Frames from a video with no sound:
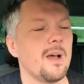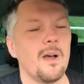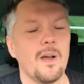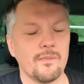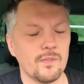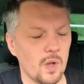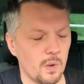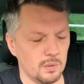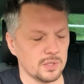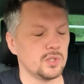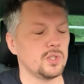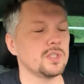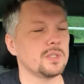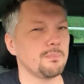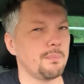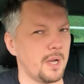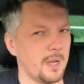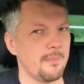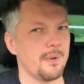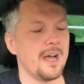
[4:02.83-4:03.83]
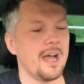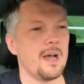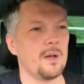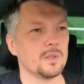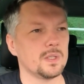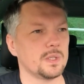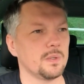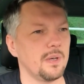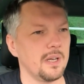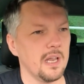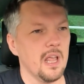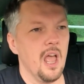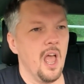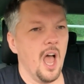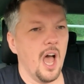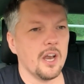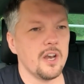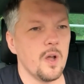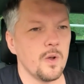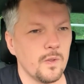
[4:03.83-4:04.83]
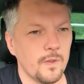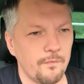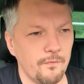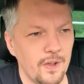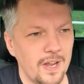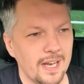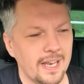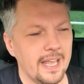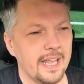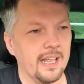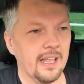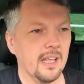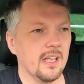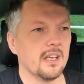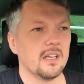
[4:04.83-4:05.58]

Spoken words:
I've got one just by my house, so I know the feeling,